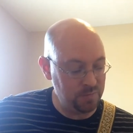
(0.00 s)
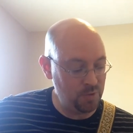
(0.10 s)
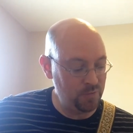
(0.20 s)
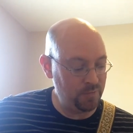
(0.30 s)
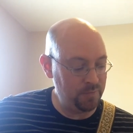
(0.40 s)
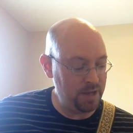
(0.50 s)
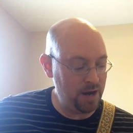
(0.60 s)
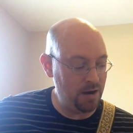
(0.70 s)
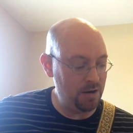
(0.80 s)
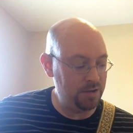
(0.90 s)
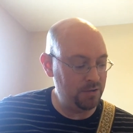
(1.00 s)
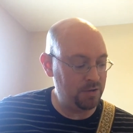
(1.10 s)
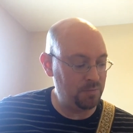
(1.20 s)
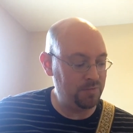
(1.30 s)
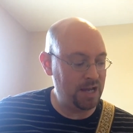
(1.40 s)
move from there, you
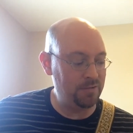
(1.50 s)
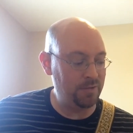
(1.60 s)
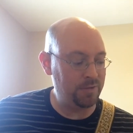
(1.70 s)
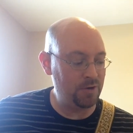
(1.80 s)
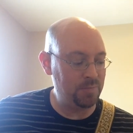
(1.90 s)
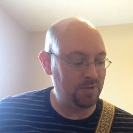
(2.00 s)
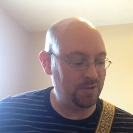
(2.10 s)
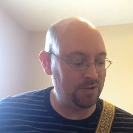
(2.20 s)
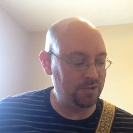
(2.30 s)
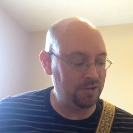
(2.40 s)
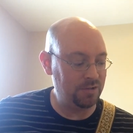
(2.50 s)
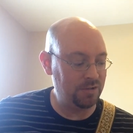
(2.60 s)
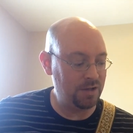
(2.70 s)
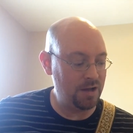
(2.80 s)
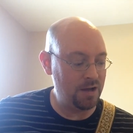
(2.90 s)
can move down to the third position,
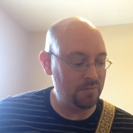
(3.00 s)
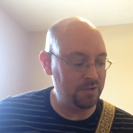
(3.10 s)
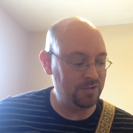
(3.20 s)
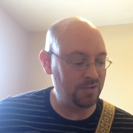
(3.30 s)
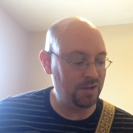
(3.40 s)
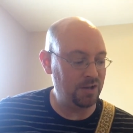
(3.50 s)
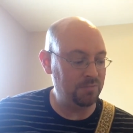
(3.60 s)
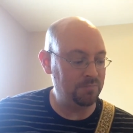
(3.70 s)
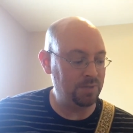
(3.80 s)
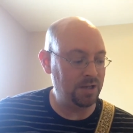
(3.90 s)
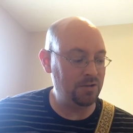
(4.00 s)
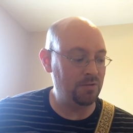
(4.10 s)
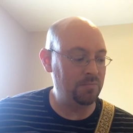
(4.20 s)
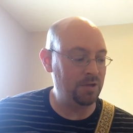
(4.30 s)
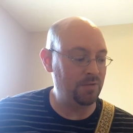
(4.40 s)
which is going to be
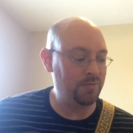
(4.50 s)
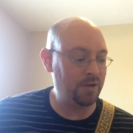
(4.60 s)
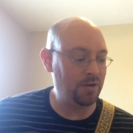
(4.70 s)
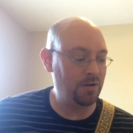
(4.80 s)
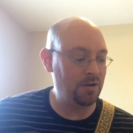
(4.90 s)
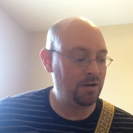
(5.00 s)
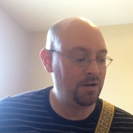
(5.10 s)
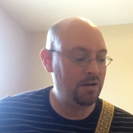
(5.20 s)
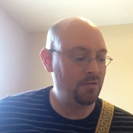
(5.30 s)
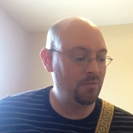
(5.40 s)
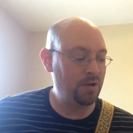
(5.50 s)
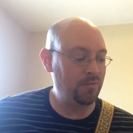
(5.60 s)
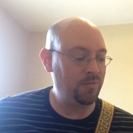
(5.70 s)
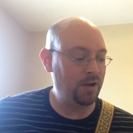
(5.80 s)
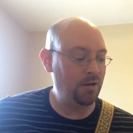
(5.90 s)
your middle finger,
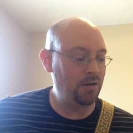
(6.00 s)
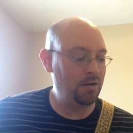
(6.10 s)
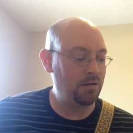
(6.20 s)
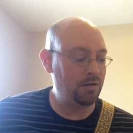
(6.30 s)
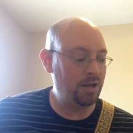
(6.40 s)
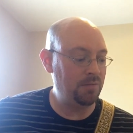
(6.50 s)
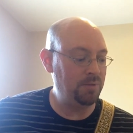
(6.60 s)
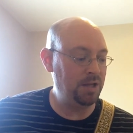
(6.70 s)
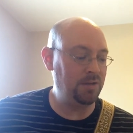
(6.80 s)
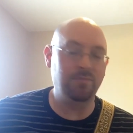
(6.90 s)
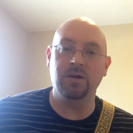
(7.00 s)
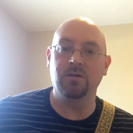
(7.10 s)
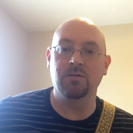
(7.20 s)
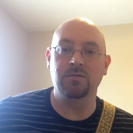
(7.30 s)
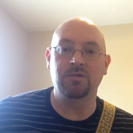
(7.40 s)
ring finger, and pinky
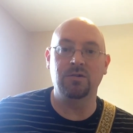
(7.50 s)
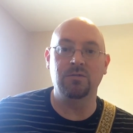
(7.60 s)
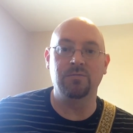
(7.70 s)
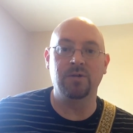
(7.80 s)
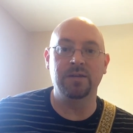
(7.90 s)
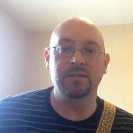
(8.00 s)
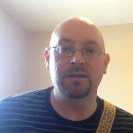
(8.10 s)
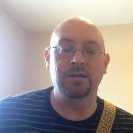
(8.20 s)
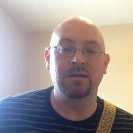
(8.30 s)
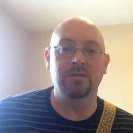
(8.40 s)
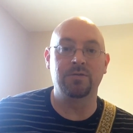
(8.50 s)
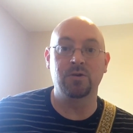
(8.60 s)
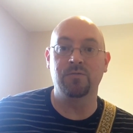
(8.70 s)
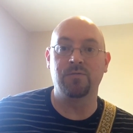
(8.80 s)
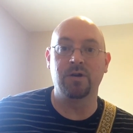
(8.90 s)
finger to fret the
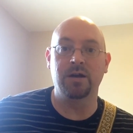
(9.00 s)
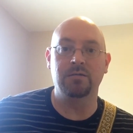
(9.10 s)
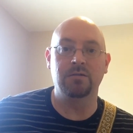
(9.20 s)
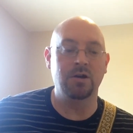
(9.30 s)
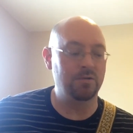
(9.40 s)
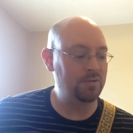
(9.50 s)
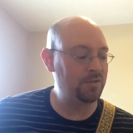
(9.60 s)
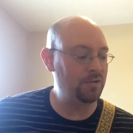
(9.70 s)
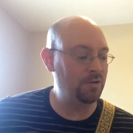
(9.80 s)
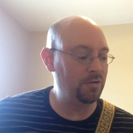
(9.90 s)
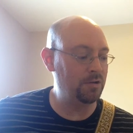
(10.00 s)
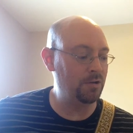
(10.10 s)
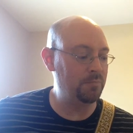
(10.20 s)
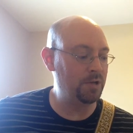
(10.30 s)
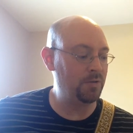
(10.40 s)
third fret notes. So
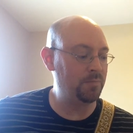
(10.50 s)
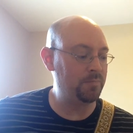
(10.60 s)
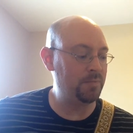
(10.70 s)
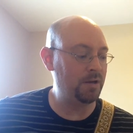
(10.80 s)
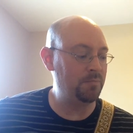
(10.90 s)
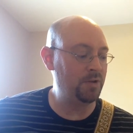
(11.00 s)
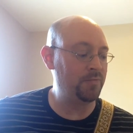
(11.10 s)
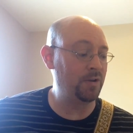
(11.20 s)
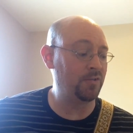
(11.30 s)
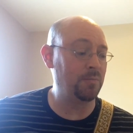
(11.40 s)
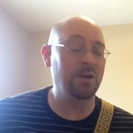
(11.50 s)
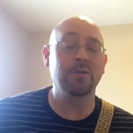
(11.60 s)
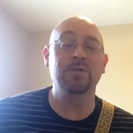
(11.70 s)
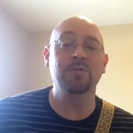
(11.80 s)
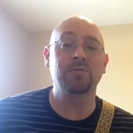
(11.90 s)
your middle finger is going to be
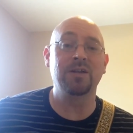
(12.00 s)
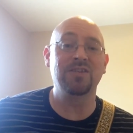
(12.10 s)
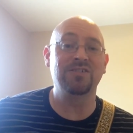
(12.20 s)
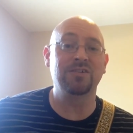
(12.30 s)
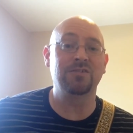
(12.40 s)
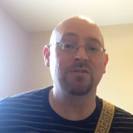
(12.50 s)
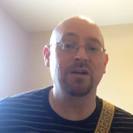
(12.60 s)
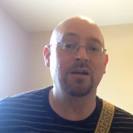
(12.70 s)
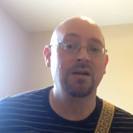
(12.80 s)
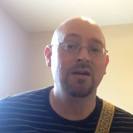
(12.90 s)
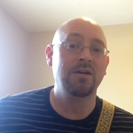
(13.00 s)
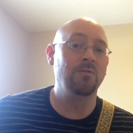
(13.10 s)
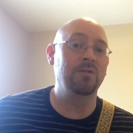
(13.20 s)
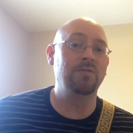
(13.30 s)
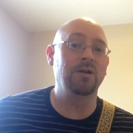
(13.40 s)
on the third fret of the sixth string,
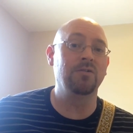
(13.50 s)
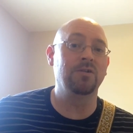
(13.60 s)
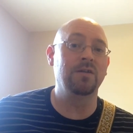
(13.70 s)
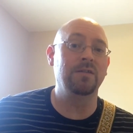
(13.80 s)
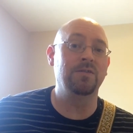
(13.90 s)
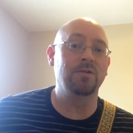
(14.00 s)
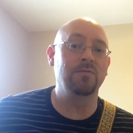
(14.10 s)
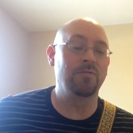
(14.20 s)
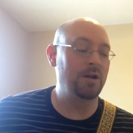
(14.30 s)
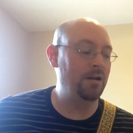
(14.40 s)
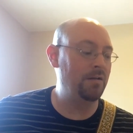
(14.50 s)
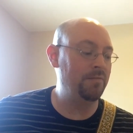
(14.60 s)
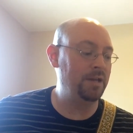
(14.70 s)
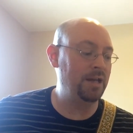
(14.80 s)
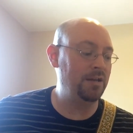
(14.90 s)
ring finger's on the third fret
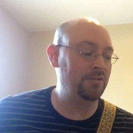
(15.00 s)
of the A